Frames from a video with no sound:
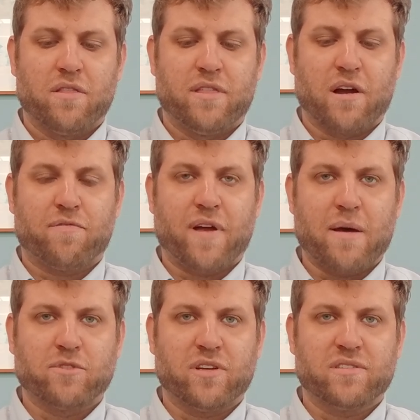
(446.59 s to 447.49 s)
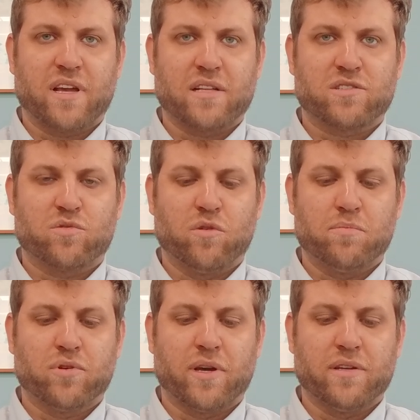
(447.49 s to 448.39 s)
their families, and school
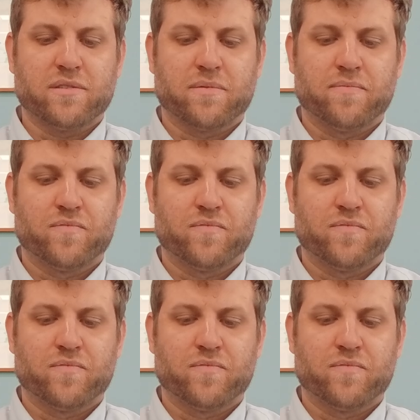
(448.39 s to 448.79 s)
employees.